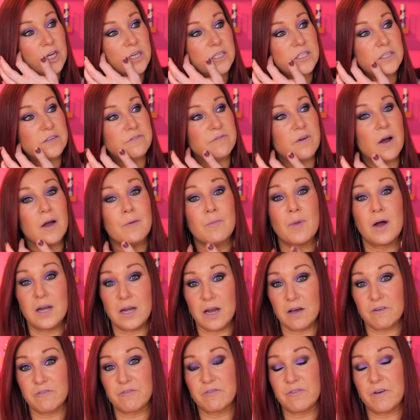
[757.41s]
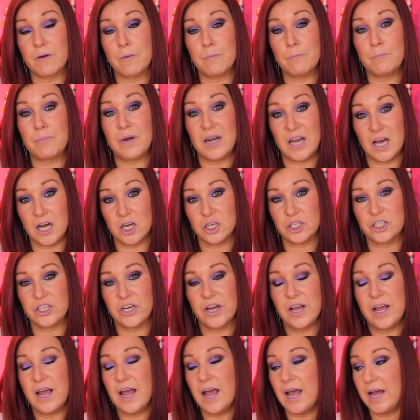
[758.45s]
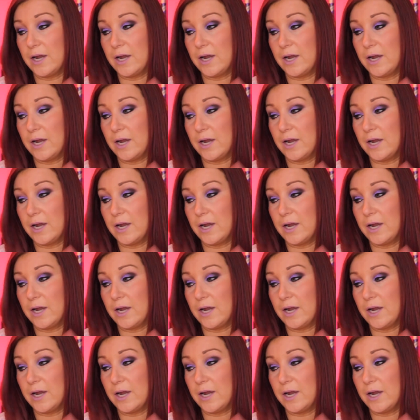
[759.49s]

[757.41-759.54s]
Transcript: Justify My Love blush.